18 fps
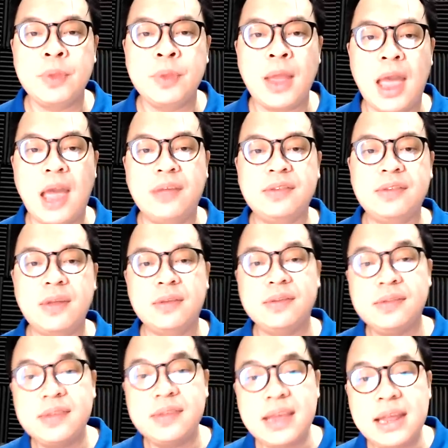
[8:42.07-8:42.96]
has
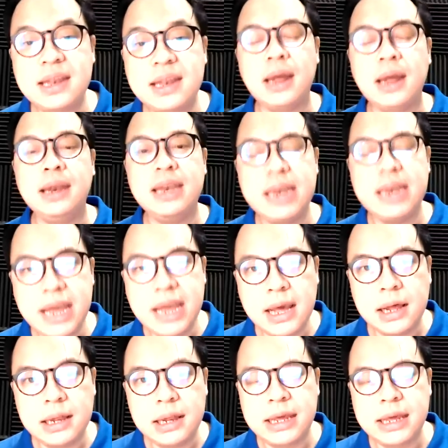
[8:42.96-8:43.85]
seen
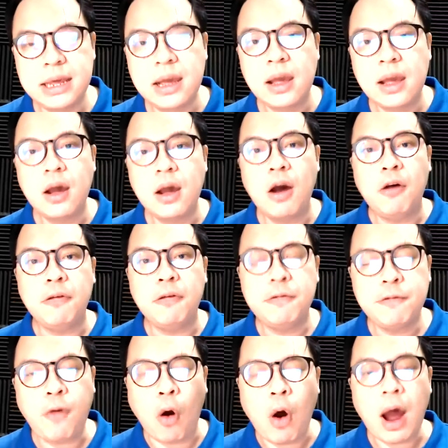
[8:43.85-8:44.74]
nearly
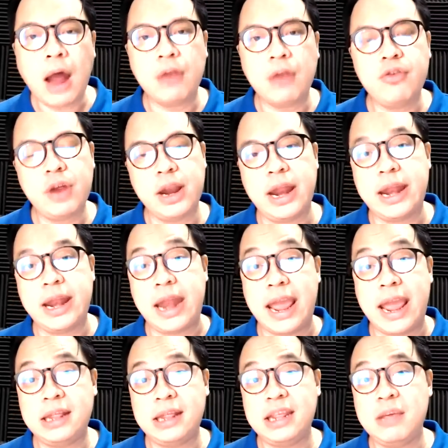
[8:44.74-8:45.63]

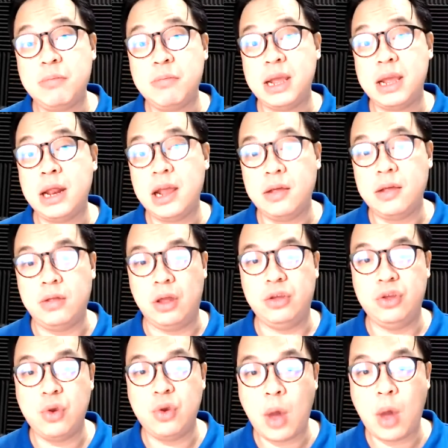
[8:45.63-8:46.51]
$480
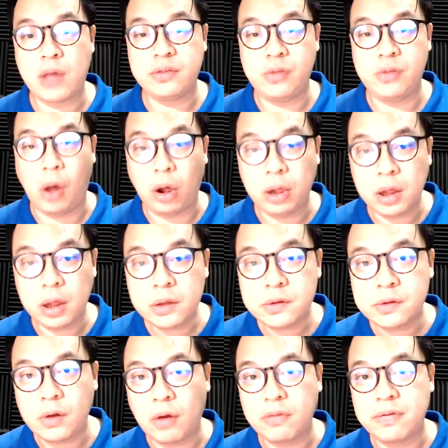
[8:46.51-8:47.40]
million
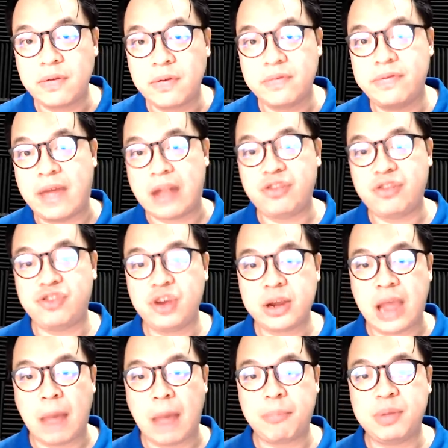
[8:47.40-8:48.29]
of venture
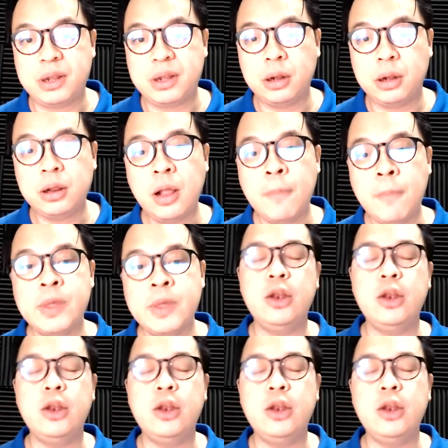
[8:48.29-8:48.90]
capital